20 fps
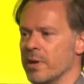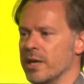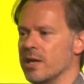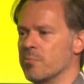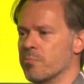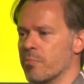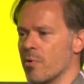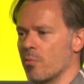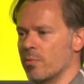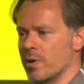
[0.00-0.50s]

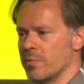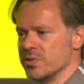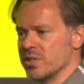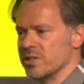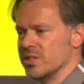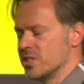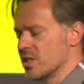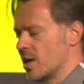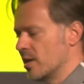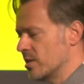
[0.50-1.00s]
big problems
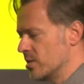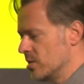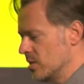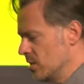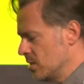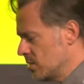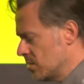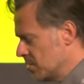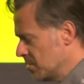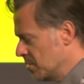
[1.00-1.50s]
and
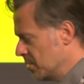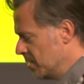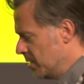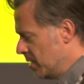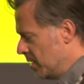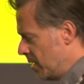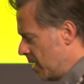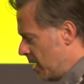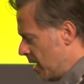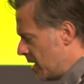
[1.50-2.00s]
challenges
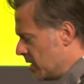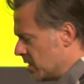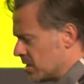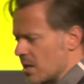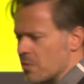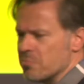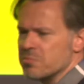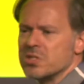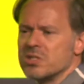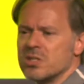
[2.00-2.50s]
and
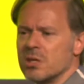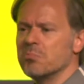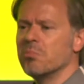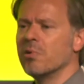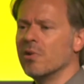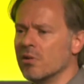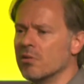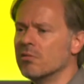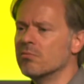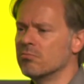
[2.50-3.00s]
some
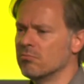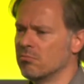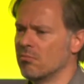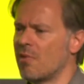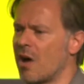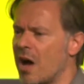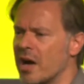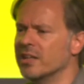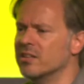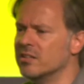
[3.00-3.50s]
simple
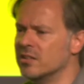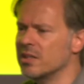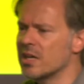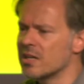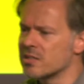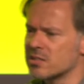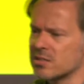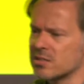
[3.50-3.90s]
ideas,